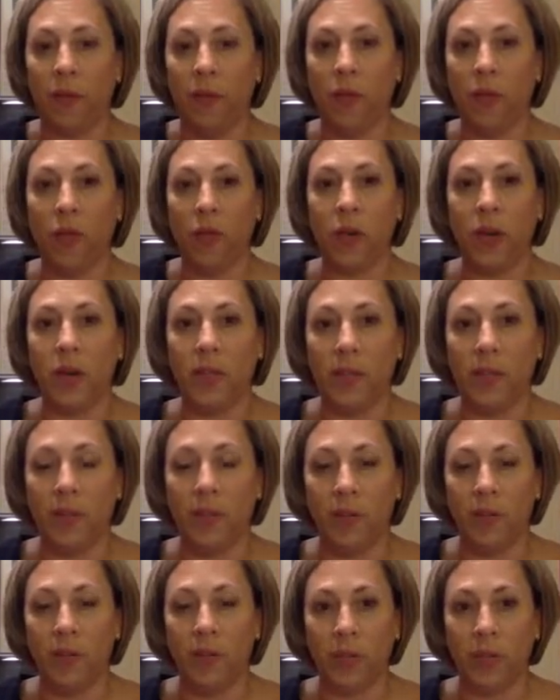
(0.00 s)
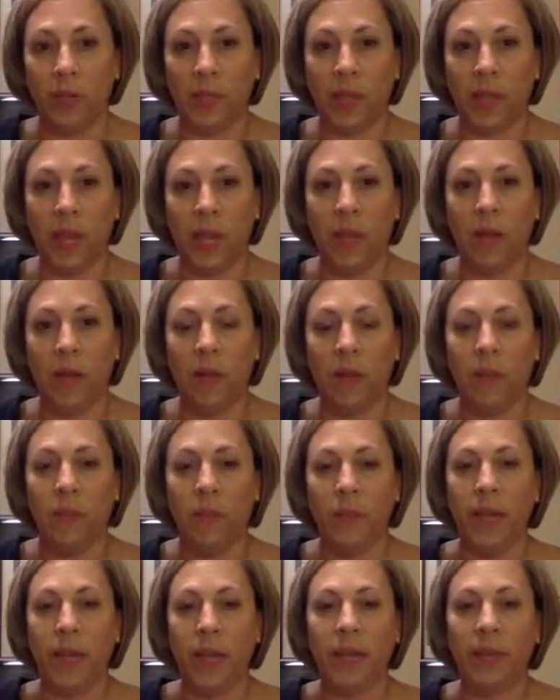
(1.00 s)
37%,
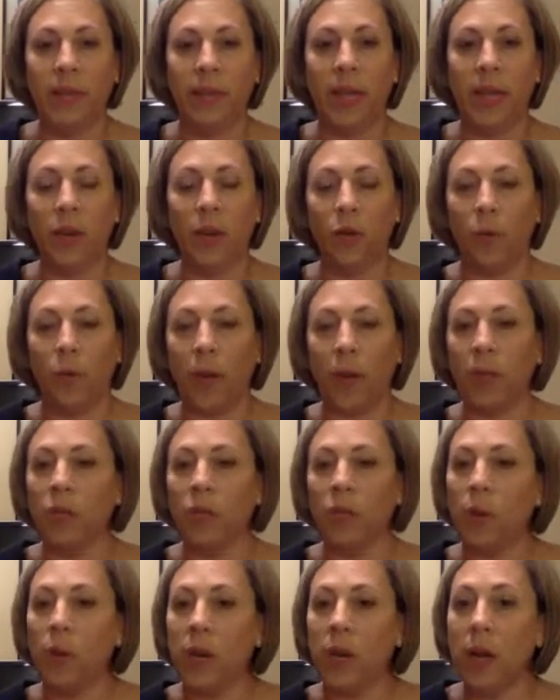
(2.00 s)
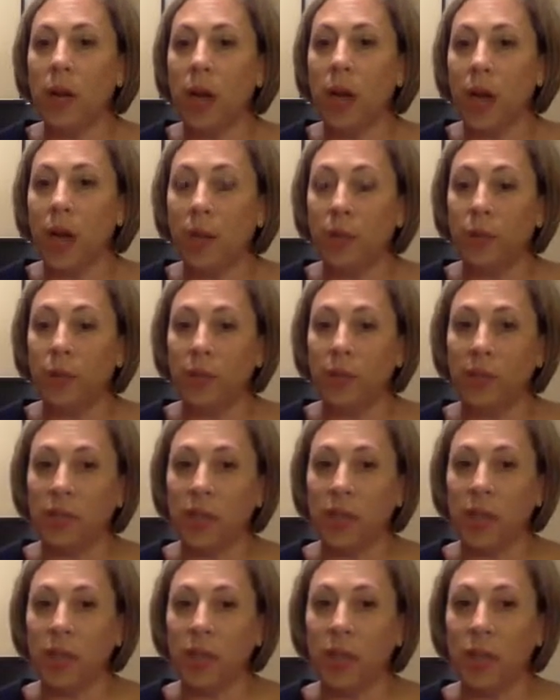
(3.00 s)
it's down to about
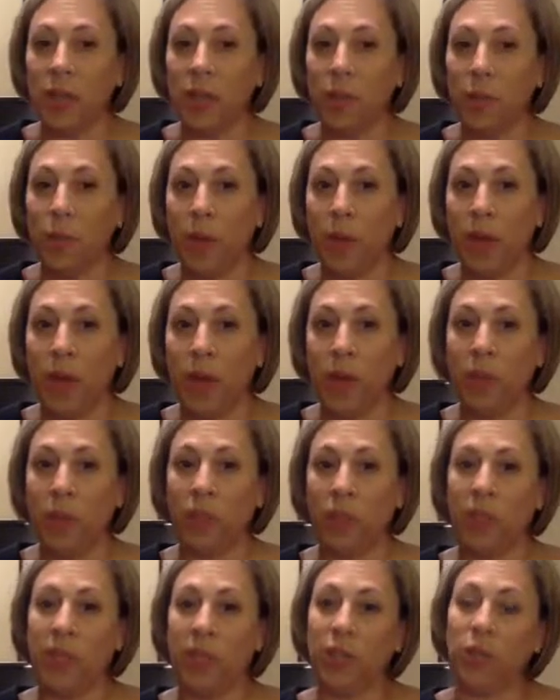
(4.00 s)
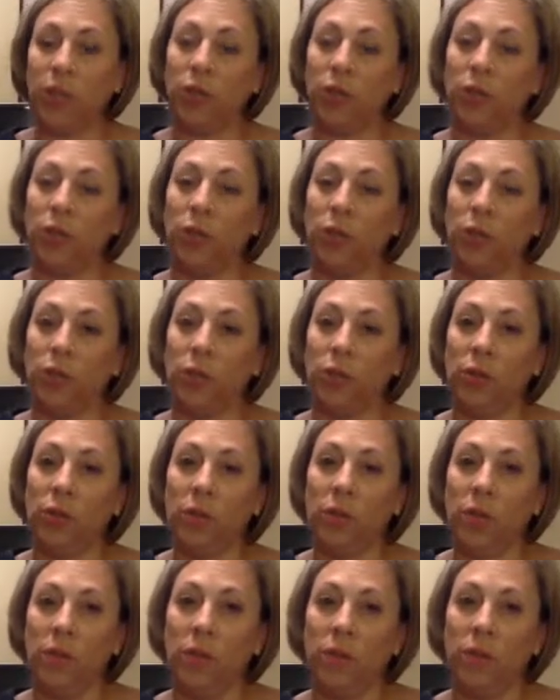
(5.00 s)
29% that you're paying, which gets you closer to
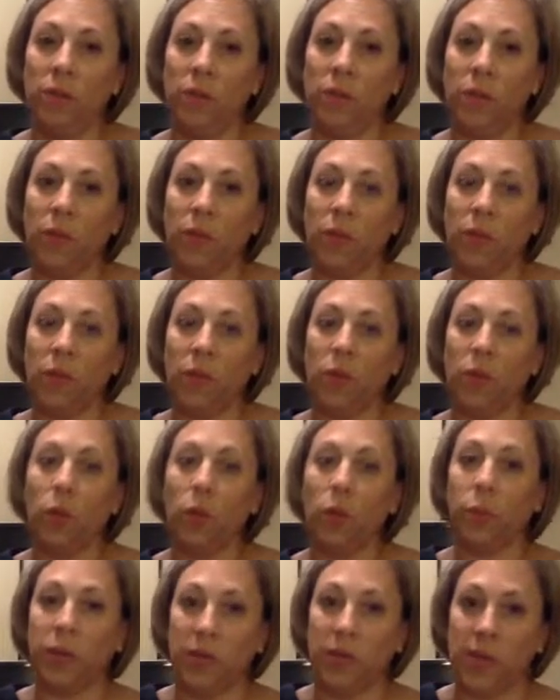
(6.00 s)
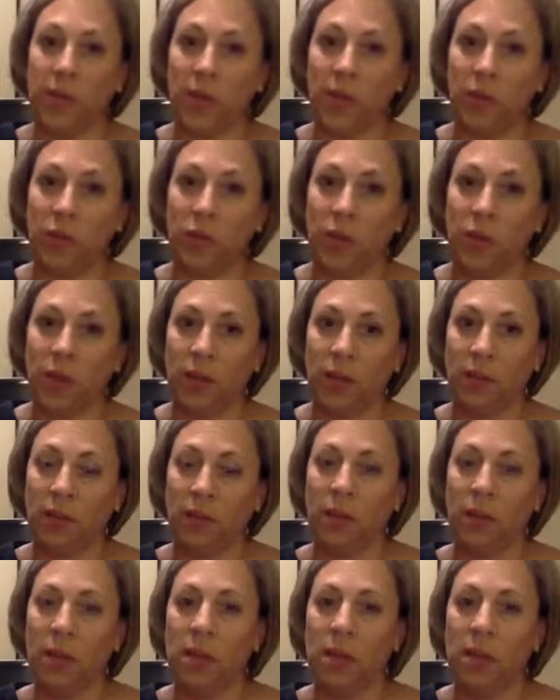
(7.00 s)
the corporate tax rates.